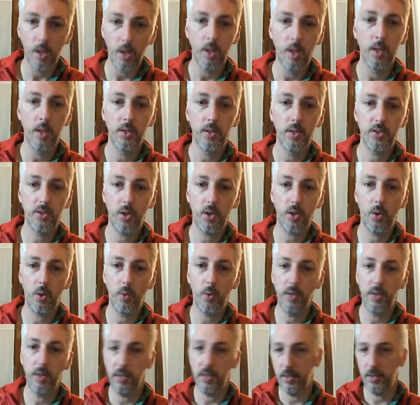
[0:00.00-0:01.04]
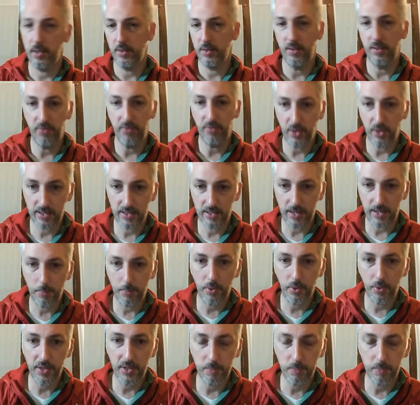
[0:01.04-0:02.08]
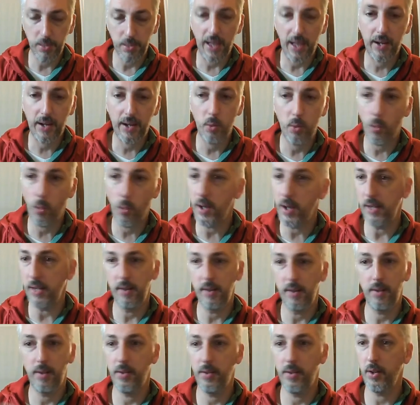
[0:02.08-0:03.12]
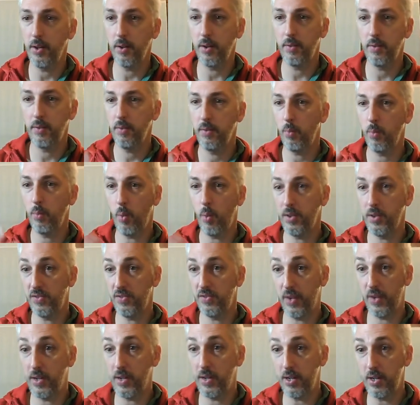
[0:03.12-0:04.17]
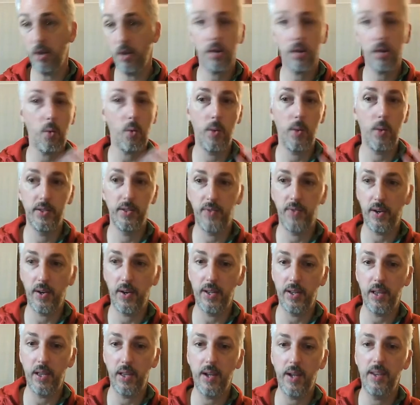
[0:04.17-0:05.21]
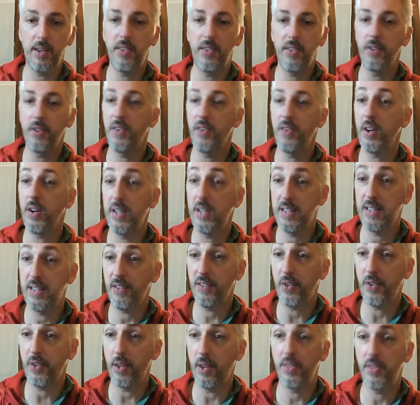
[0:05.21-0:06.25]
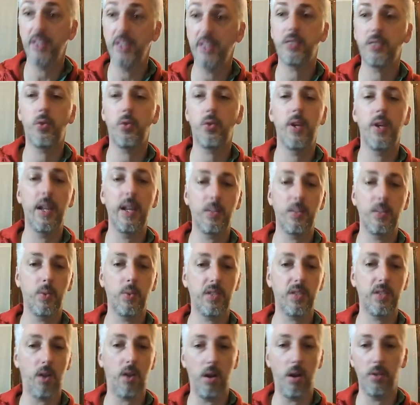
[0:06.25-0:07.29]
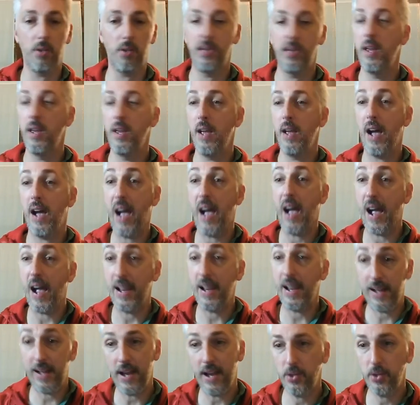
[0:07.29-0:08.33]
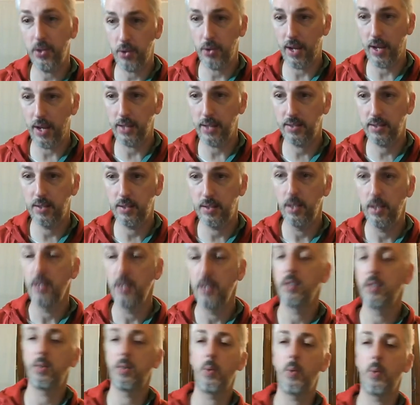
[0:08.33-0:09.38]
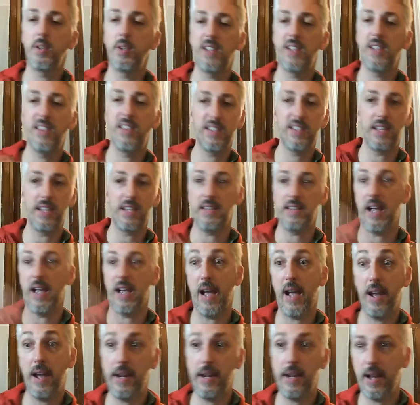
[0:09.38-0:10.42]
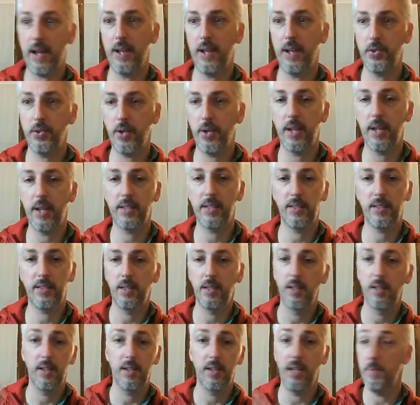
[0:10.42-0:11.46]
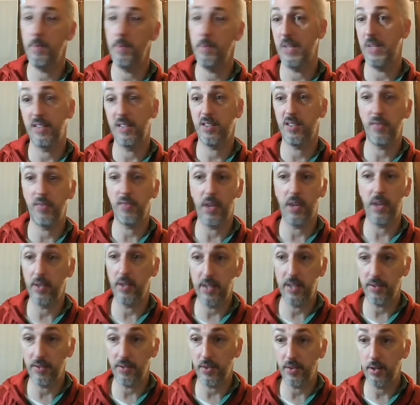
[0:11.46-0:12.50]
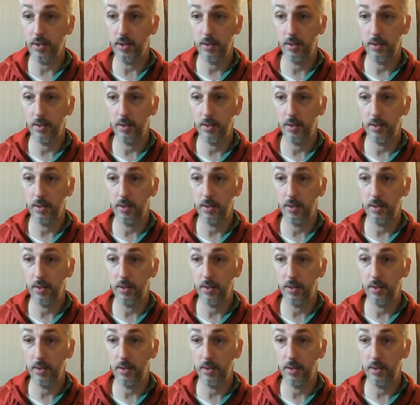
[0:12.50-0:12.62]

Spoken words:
So, for example, this black and white. One's very dark, one's very light. They're very different. This creates what's called high contrast. So when we say this has a high contrast, it means they're very different.